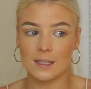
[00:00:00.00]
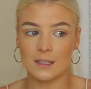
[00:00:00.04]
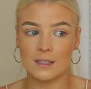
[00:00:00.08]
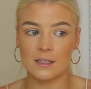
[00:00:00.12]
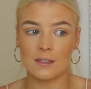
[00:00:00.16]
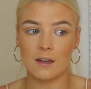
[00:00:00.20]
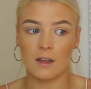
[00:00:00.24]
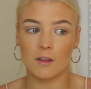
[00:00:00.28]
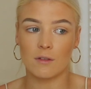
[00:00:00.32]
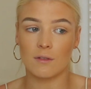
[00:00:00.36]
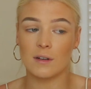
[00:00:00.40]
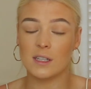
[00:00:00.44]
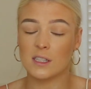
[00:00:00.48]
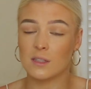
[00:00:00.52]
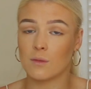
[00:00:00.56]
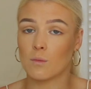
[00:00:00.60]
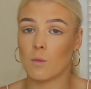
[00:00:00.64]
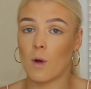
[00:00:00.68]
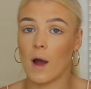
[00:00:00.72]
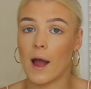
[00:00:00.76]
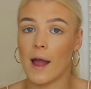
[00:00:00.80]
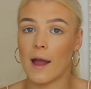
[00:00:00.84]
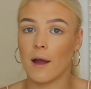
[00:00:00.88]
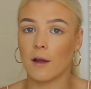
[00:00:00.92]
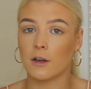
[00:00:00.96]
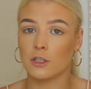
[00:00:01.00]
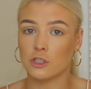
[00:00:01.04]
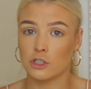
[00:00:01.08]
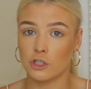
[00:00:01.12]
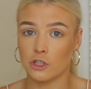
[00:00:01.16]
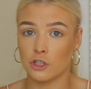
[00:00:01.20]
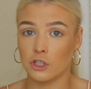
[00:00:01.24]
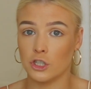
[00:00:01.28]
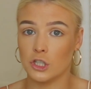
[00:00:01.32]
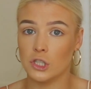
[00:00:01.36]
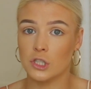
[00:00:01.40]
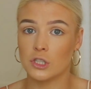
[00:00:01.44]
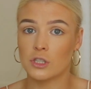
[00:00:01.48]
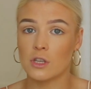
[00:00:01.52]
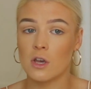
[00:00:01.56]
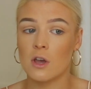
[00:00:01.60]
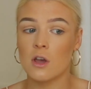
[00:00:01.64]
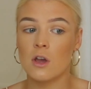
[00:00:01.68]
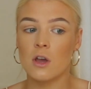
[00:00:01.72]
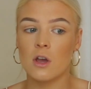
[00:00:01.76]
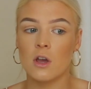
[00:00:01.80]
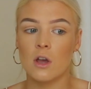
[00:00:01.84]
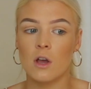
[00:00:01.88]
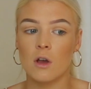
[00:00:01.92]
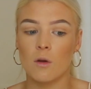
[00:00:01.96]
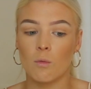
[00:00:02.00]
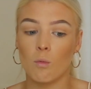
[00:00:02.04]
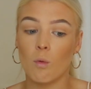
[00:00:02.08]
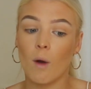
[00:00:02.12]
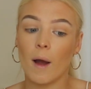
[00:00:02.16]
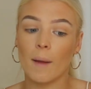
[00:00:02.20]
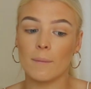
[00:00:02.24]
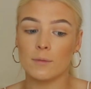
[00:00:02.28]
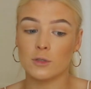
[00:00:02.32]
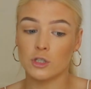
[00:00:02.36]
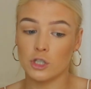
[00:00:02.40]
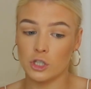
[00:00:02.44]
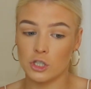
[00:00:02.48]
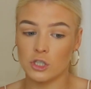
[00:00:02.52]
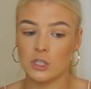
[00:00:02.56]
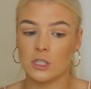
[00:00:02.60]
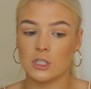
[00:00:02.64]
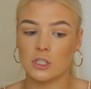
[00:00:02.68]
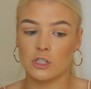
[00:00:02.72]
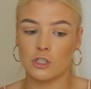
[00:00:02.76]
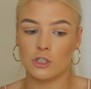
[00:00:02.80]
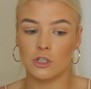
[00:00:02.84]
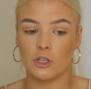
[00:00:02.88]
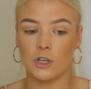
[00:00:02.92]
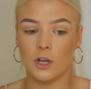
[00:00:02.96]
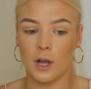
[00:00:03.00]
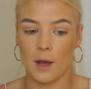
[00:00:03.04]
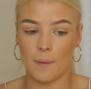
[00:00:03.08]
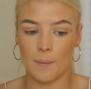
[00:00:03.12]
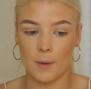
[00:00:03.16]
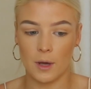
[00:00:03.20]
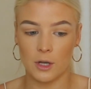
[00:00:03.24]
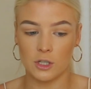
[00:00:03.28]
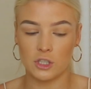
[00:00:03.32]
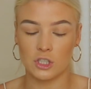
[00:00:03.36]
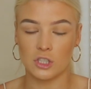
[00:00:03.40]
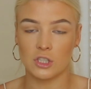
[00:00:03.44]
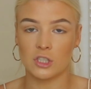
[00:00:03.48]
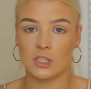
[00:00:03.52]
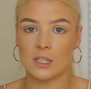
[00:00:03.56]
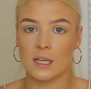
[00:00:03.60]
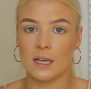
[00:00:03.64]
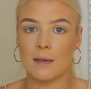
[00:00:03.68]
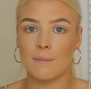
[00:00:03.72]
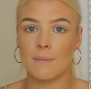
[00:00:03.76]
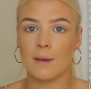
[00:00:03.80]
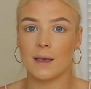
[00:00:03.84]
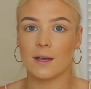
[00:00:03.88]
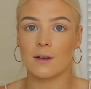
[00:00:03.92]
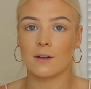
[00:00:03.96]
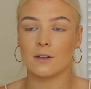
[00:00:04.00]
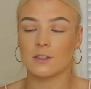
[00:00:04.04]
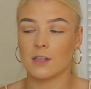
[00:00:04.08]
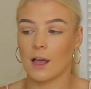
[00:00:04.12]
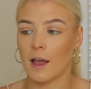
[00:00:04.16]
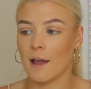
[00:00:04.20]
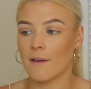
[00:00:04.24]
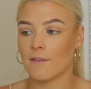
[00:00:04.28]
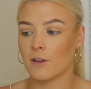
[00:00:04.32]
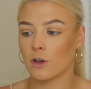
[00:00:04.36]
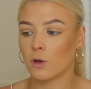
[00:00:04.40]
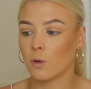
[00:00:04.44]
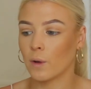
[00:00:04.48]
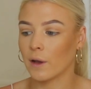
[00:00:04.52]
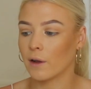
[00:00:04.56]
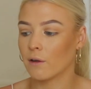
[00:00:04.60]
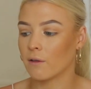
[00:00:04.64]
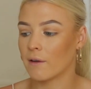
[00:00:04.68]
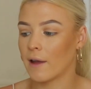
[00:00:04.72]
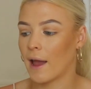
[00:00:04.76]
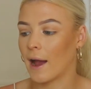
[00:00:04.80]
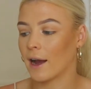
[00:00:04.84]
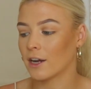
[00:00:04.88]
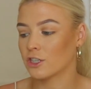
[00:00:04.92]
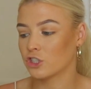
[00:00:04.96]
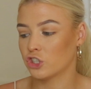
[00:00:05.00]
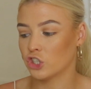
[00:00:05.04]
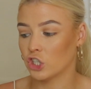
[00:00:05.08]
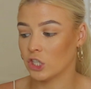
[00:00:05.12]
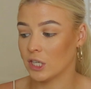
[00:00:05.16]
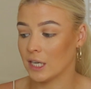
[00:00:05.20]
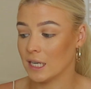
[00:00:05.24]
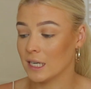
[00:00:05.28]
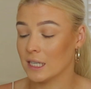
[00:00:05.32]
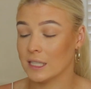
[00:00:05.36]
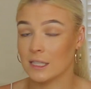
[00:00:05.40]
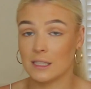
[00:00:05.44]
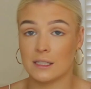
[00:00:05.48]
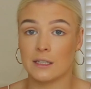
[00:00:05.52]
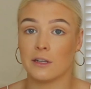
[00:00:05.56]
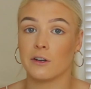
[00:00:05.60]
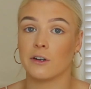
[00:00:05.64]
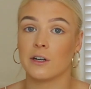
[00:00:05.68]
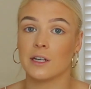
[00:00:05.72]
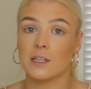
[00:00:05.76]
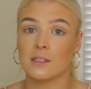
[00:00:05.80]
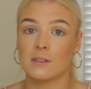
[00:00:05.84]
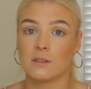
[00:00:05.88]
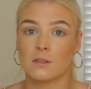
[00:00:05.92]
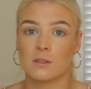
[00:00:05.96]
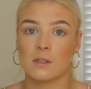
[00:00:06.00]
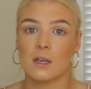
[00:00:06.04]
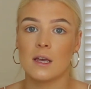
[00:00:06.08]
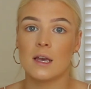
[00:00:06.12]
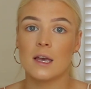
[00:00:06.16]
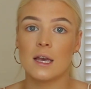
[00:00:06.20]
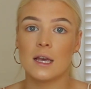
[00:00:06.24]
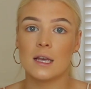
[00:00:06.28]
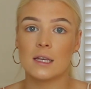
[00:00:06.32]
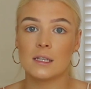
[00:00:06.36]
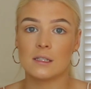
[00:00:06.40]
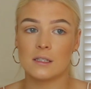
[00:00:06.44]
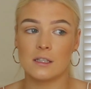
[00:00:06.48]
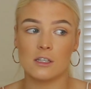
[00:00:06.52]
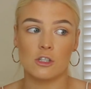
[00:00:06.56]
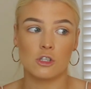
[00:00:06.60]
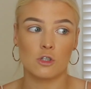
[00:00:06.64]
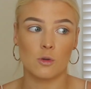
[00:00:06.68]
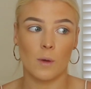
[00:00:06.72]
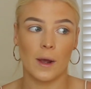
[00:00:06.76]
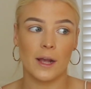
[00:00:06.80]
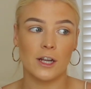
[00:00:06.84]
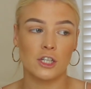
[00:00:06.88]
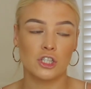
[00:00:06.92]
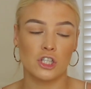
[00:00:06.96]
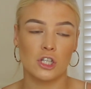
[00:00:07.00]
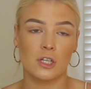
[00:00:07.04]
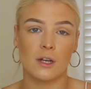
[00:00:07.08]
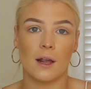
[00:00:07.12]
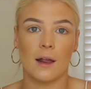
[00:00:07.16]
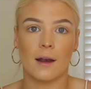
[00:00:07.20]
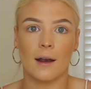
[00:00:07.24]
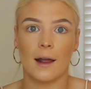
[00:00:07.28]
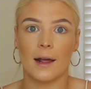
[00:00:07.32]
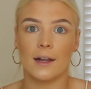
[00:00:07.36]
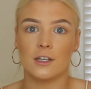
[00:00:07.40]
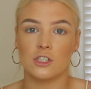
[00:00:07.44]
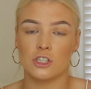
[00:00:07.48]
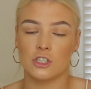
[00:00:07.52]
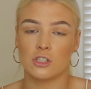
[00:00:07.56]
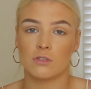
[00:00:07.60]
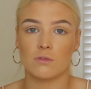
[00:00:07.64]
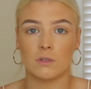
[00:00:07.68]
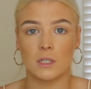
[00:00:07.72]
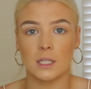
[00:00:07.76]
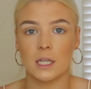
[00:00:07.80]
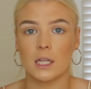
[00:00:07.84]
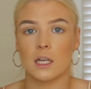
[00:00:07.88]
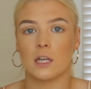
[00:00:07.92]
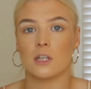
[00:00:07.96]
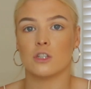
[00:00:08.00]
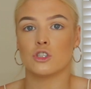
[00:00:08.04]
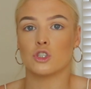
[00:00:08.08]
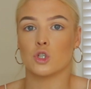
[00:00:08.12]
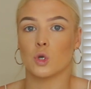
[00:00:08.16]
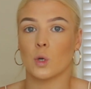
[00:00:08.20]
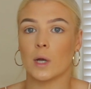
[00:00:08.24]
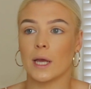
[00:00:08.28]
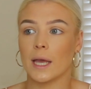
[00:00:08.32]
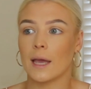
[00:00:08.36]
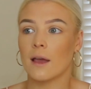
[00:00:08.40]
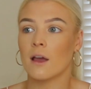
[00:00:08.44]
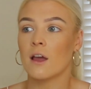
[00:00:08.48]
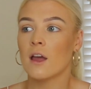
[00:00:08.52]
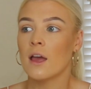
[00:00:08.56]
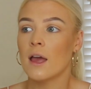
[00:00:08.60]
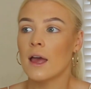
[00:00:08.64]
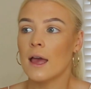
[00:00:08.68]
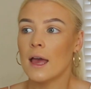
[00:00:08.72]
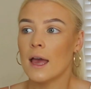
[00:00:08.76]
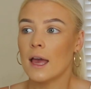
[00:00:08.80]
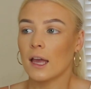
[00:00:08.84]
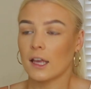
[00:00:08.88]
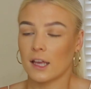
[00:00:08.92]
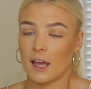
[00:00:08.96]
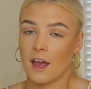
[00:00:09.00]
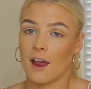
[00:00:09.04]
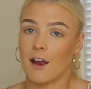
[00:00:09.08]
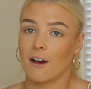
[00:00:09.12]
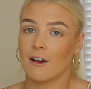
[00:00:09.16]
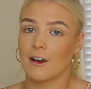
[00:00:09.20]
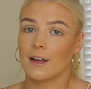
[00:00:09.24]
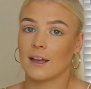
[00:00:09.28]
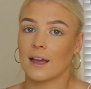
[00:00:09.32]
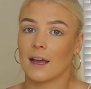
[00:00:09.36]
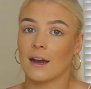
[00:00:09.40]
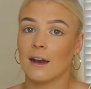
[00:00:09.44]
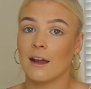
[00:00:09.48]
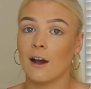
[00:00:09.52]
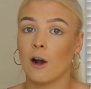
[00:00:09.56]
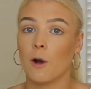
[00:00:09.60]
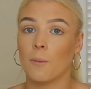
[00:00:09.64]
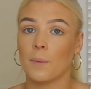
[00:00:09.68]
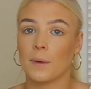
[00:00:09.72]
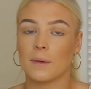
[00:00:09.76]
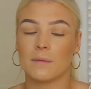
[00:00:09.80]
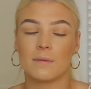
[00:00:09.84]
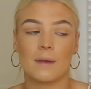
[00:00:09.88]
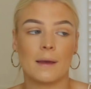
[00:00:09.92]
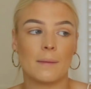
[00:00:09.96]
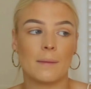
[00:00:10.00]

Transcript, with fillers: that's another reason why I choose, why I'm choosing to do emergency because I have a quick reaction in a serious situation and I just really enjoy caring and helping